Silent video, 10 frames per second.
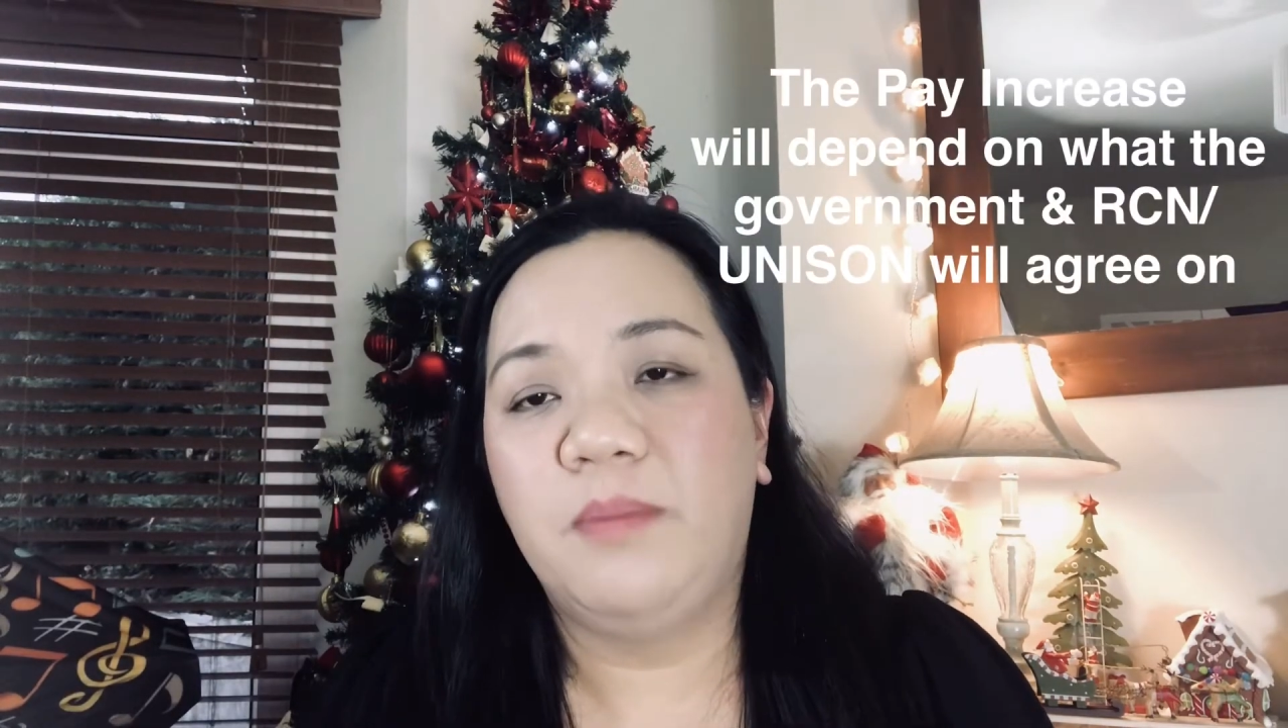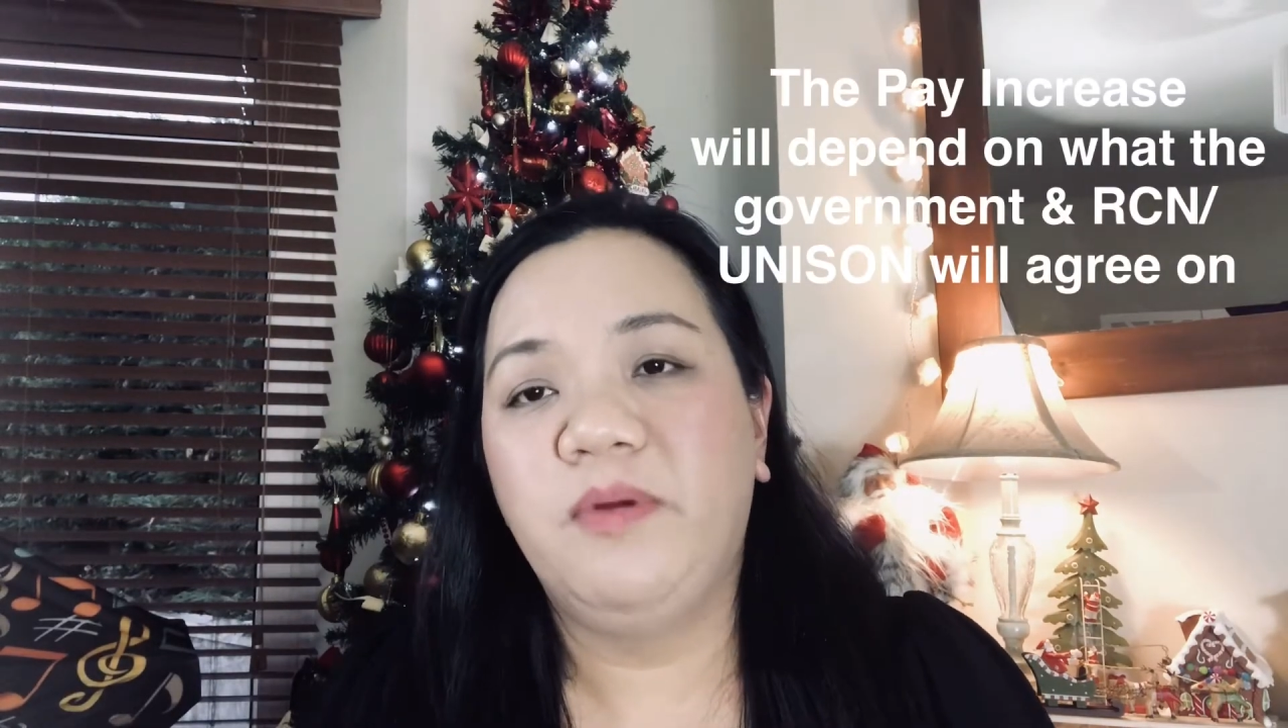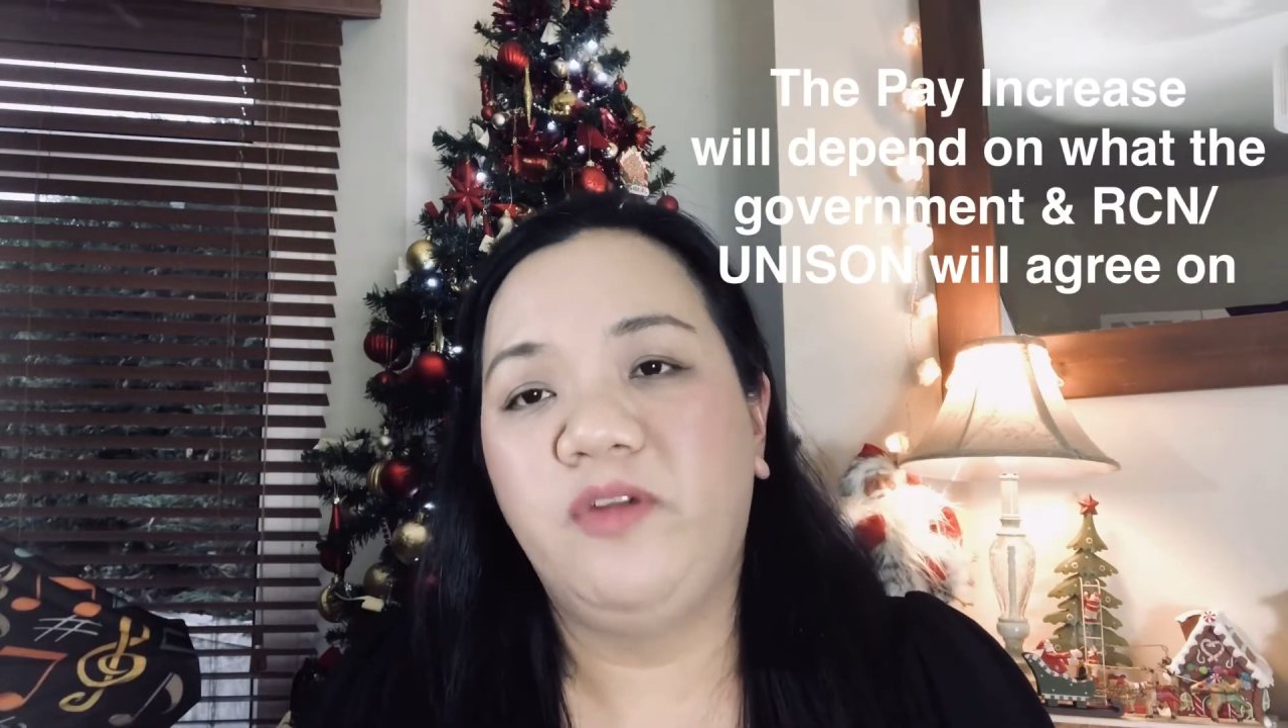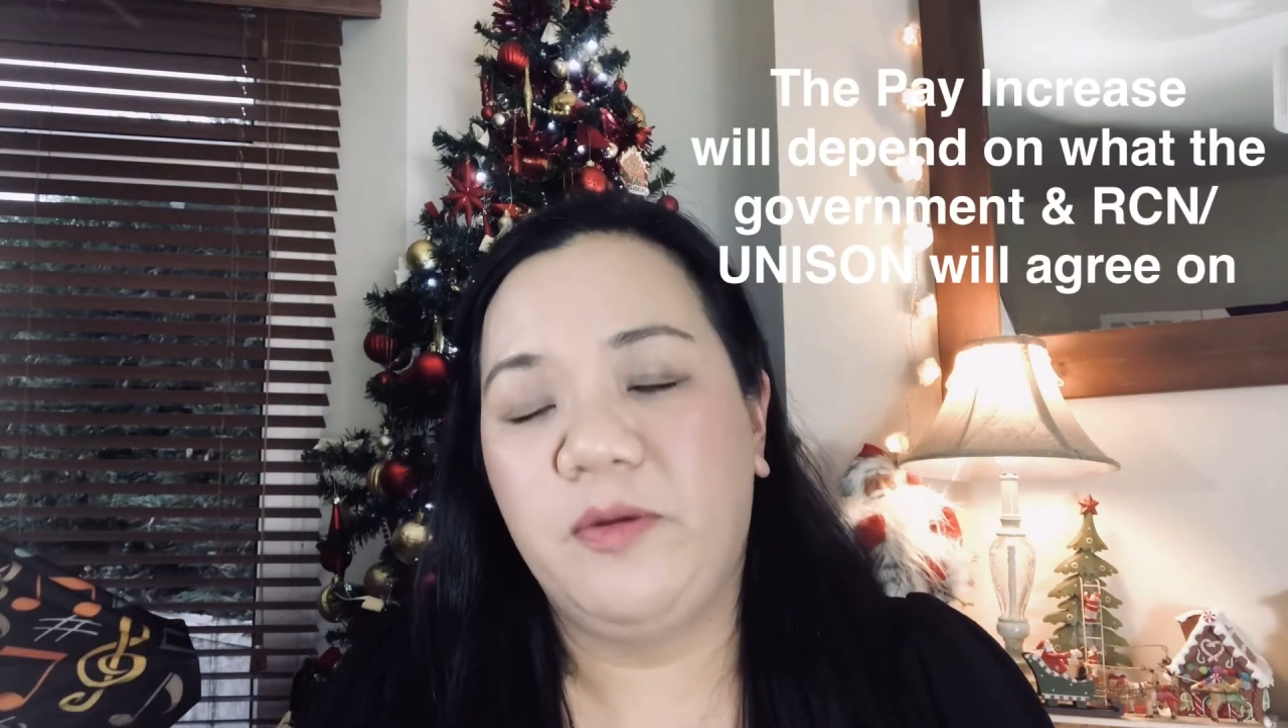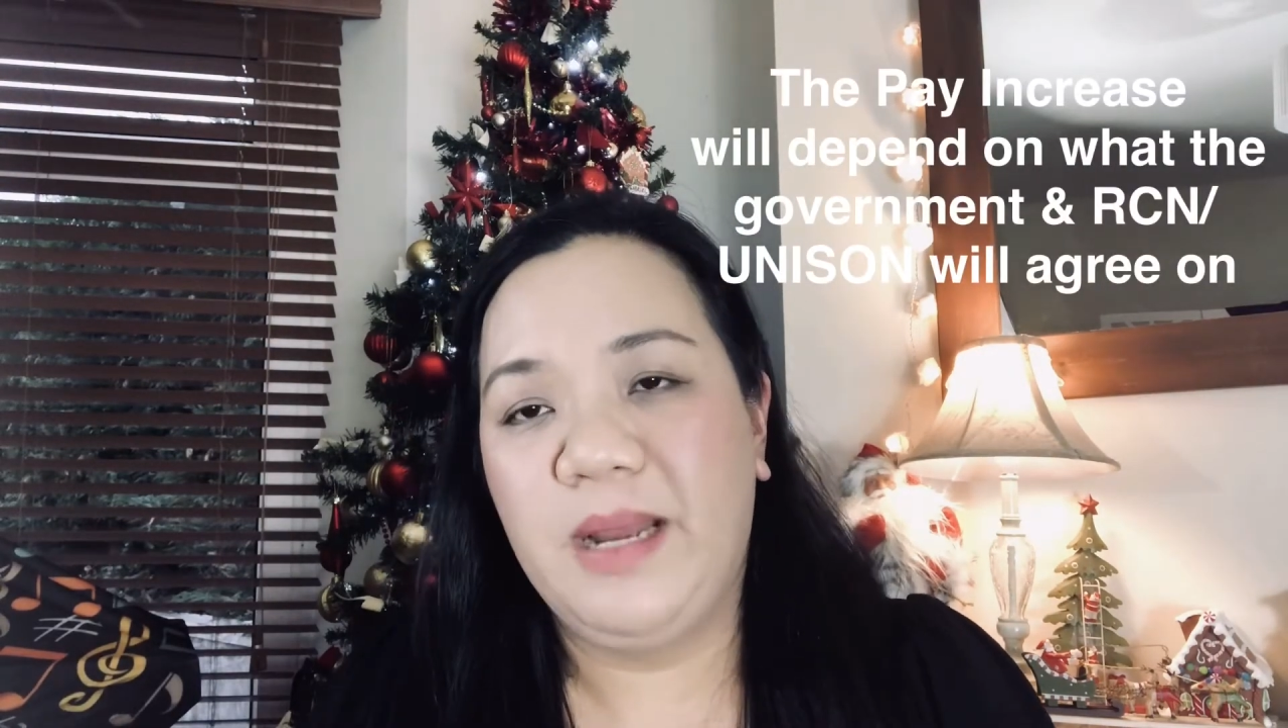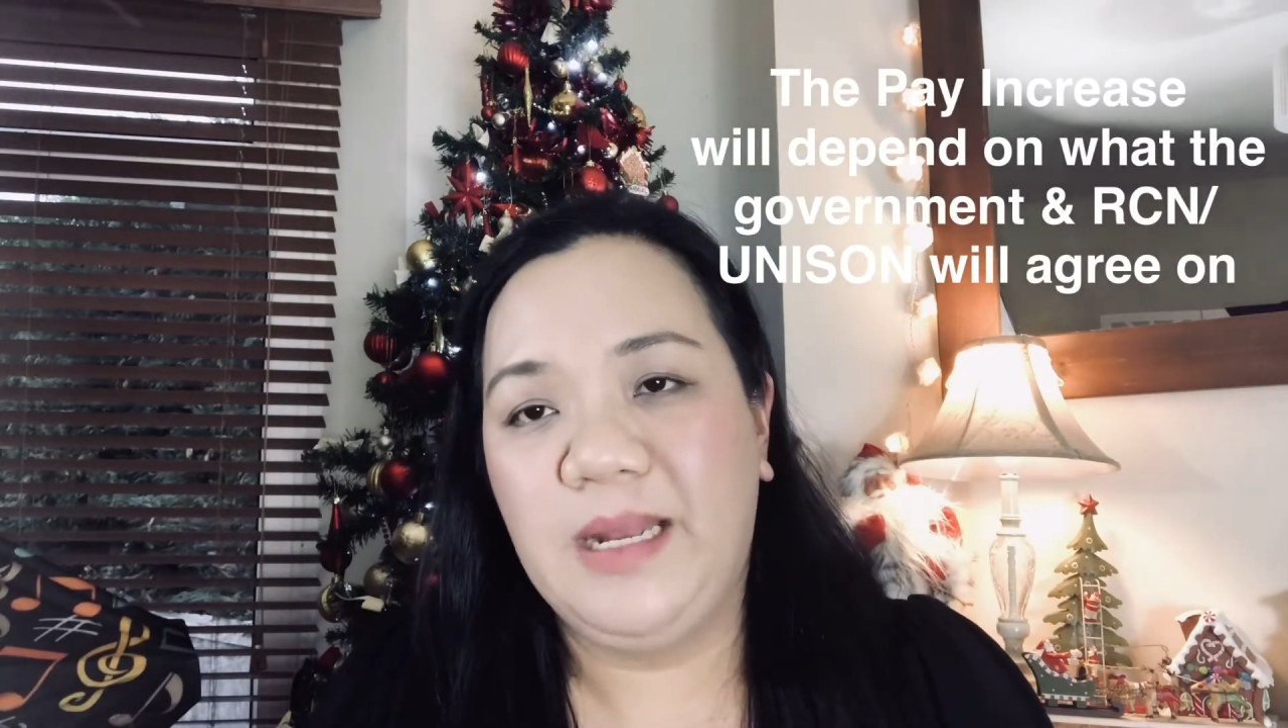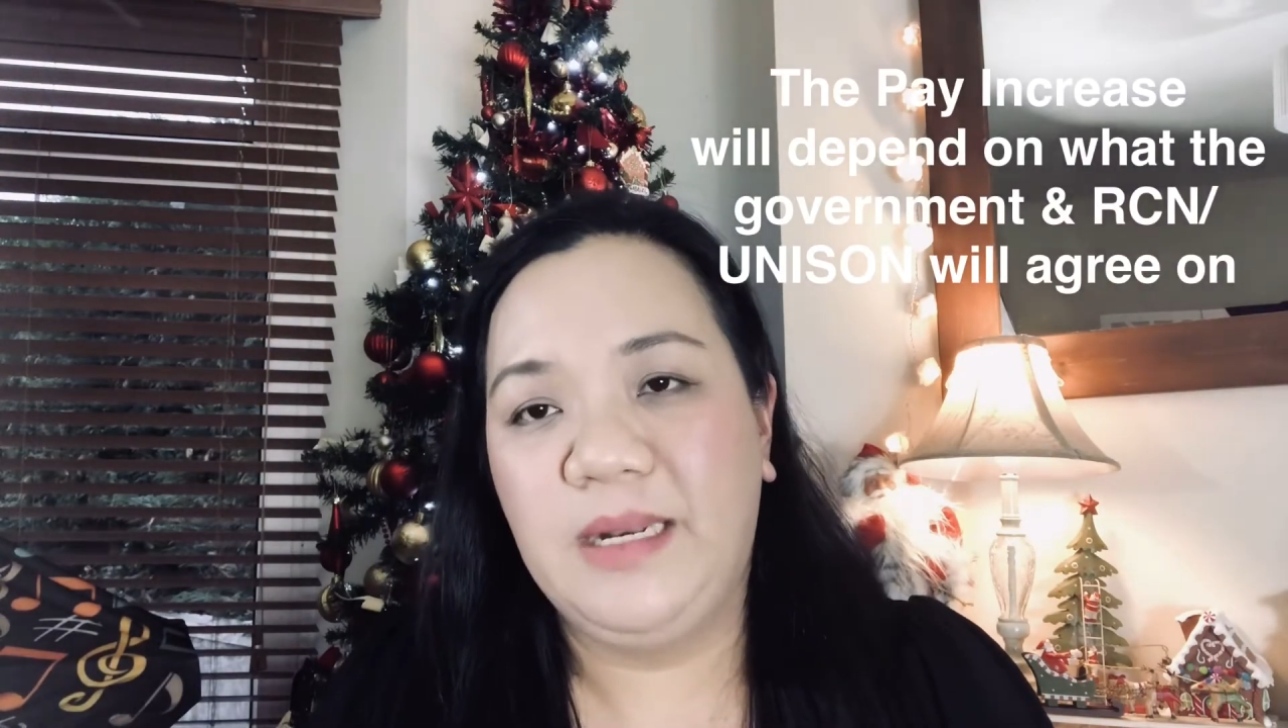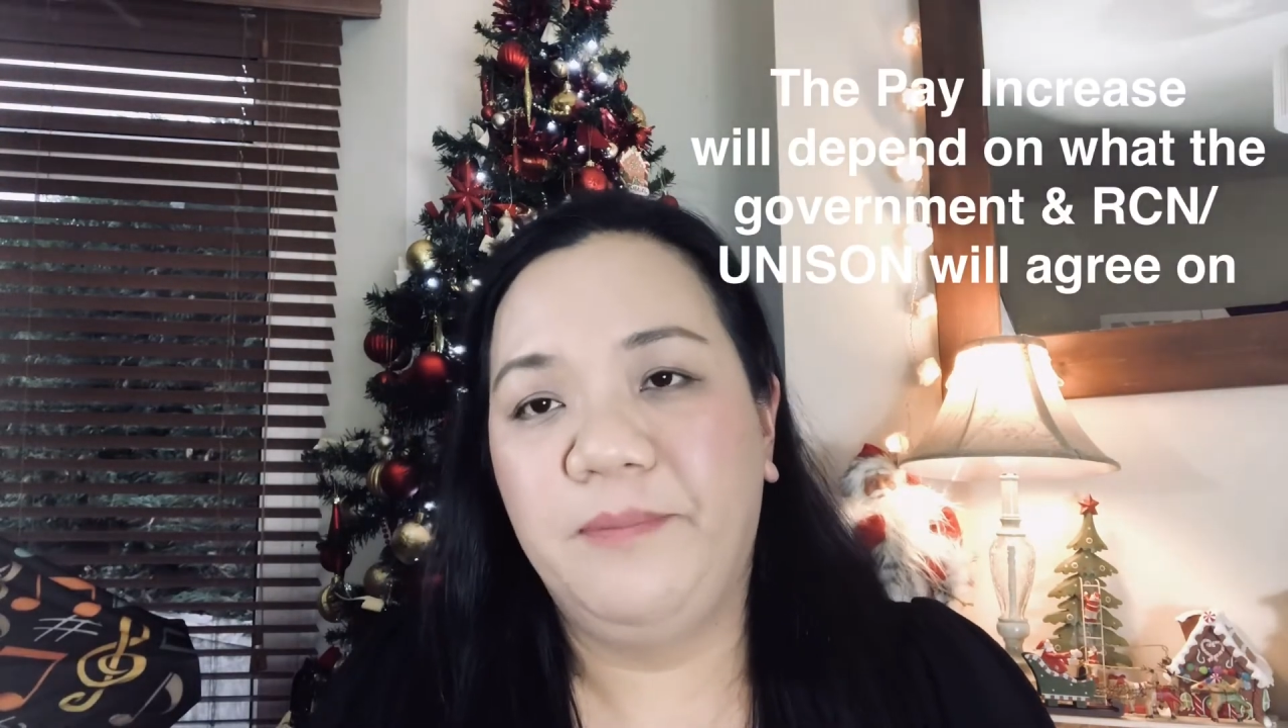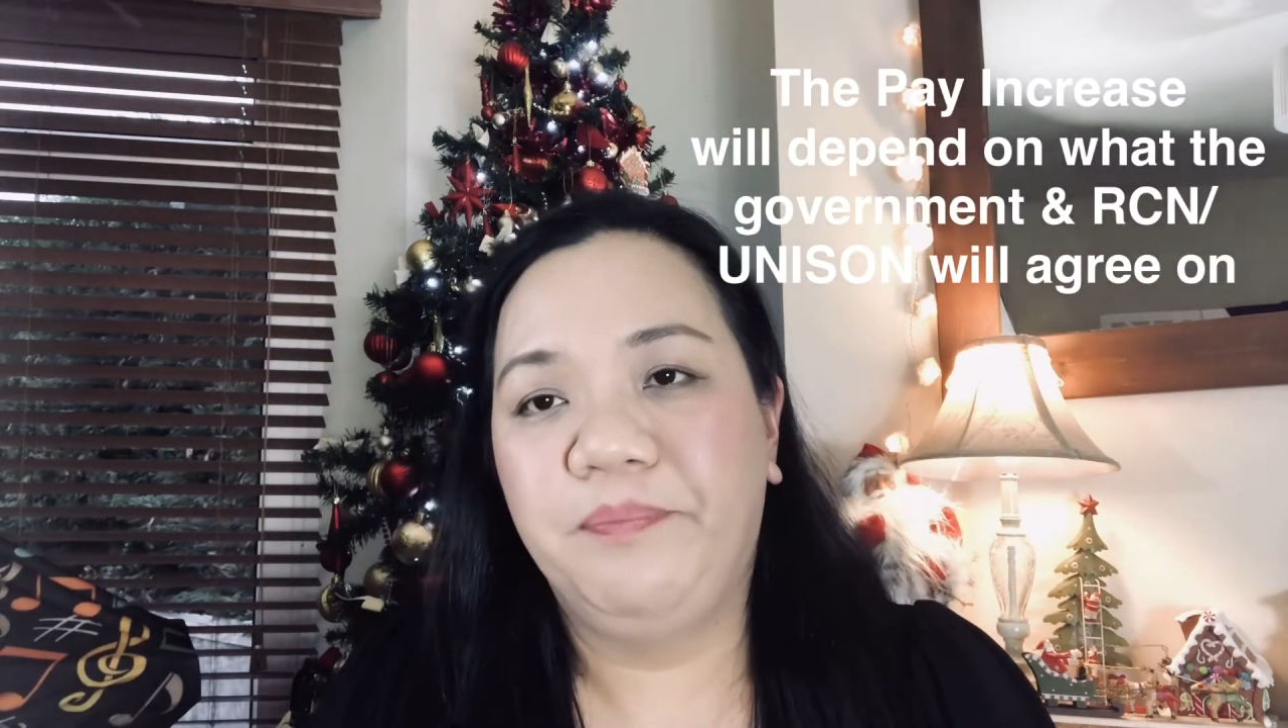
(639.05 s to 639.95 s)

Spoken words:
of your band.